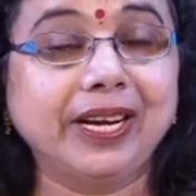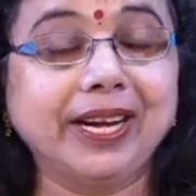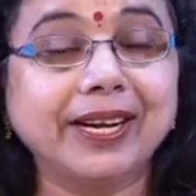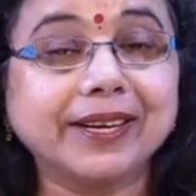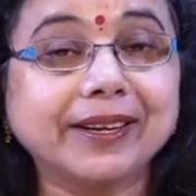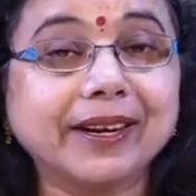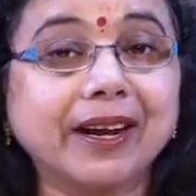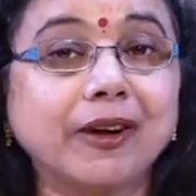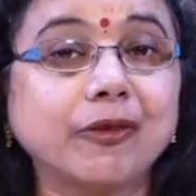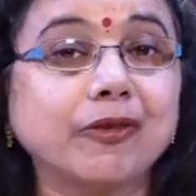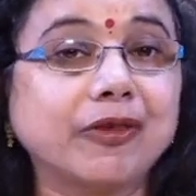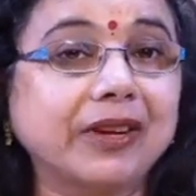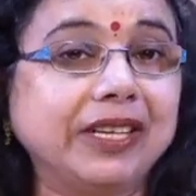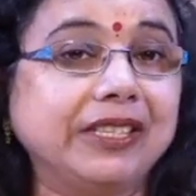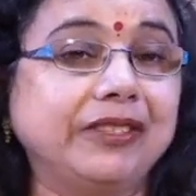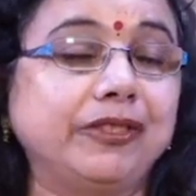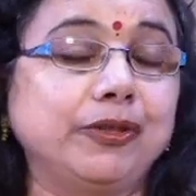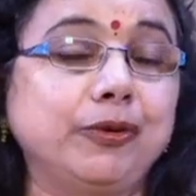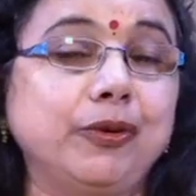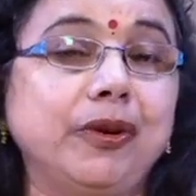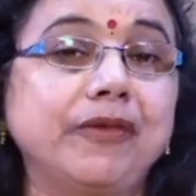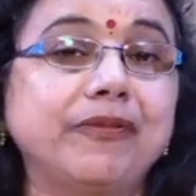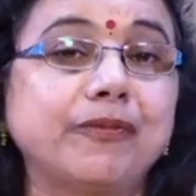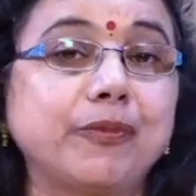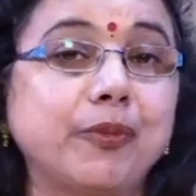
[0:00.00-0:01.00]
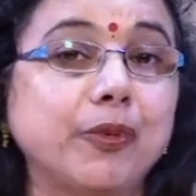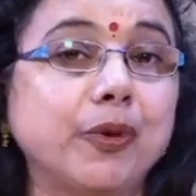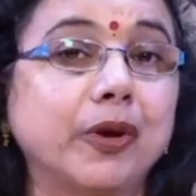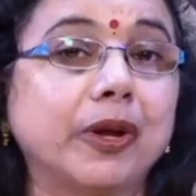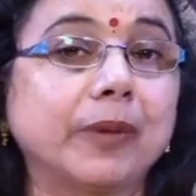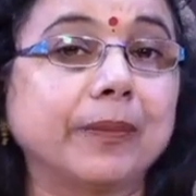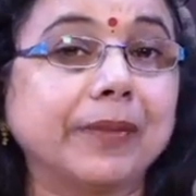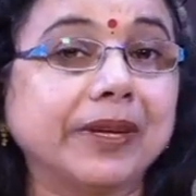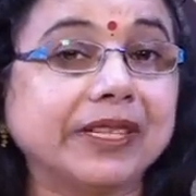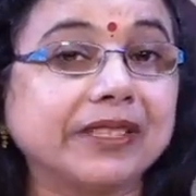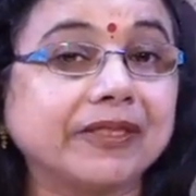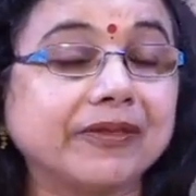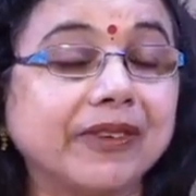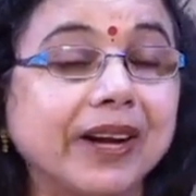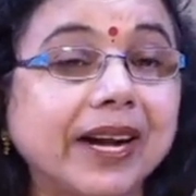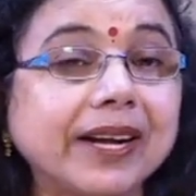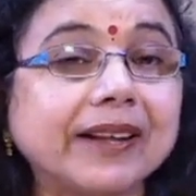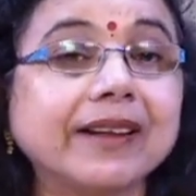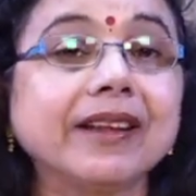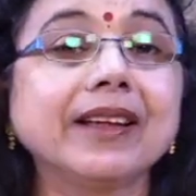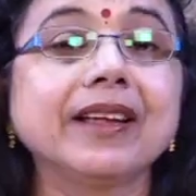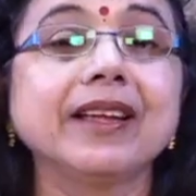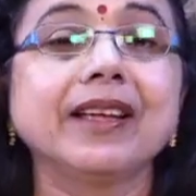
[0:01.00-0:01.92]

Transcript: Headcount ratio of poor means what?